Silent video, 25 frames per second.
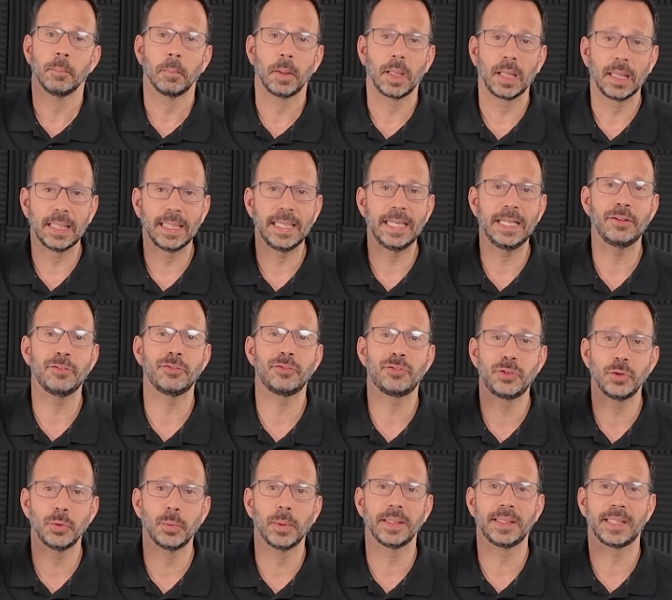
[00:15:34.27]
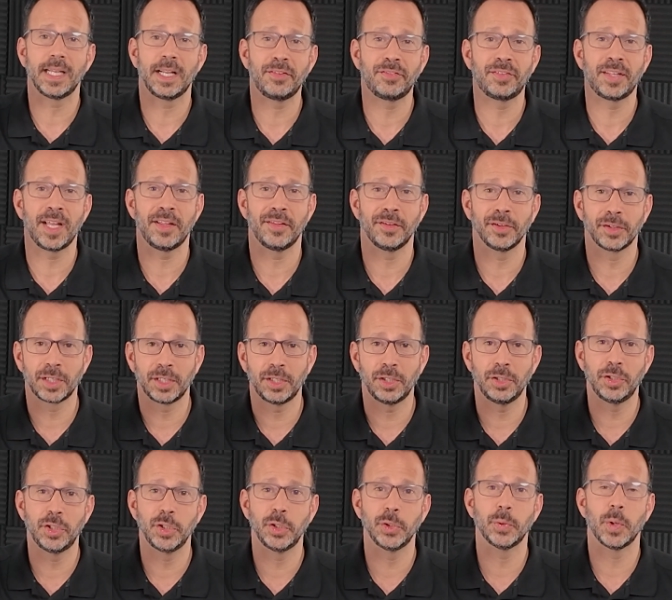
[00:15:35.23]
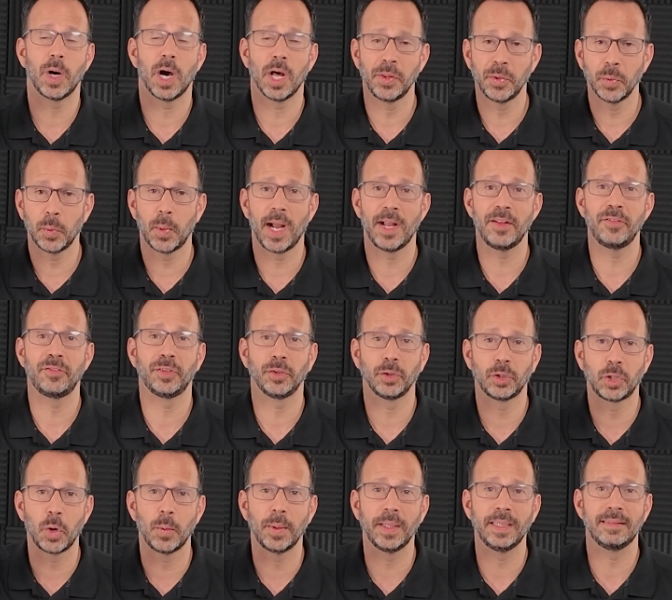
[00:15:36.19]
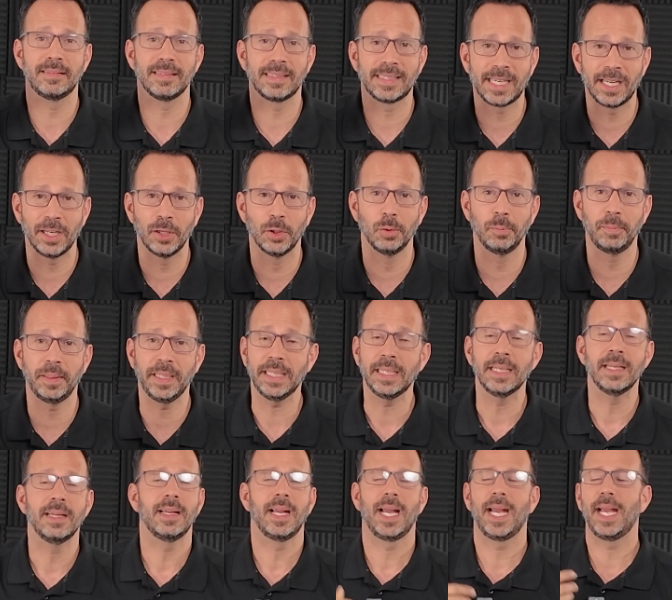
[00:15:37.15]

Please do what they say they're going to do, otherwise they're going to kill me.